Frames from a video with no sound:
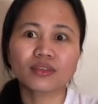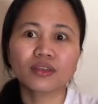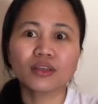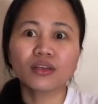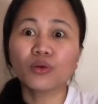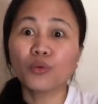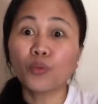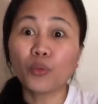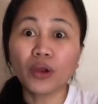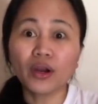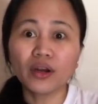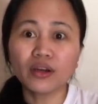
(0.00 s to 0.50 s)

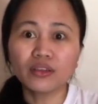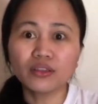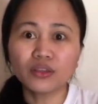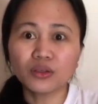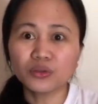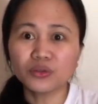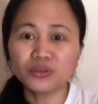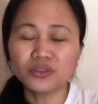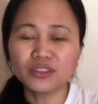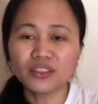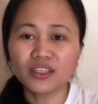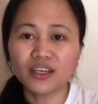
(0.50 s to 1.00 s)

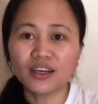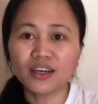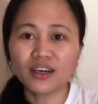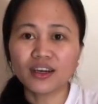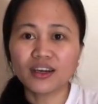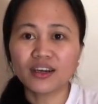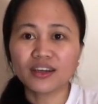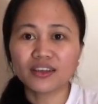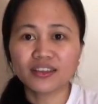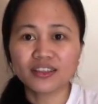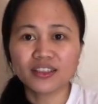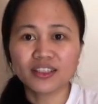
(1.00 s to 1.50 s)
well-known na
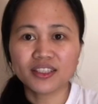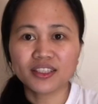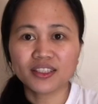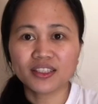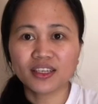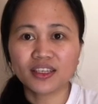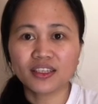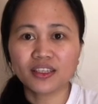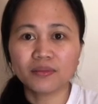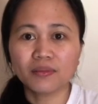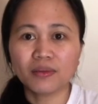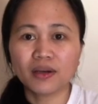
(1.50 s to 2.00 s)
artista,
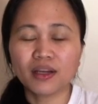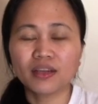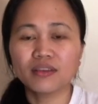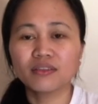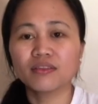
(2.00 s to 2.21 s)
di ba?